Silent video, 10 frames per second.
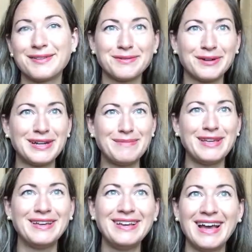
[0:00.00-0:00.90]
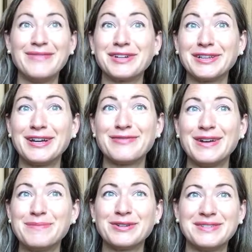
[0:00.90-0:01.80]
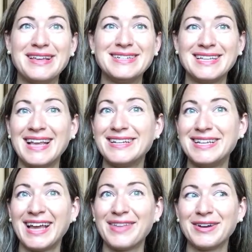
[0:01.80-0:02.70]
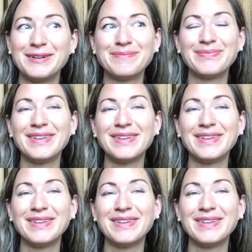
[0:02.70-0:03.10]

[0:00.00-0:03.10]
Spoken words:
So we're going to be having a lot of fun presenting that together.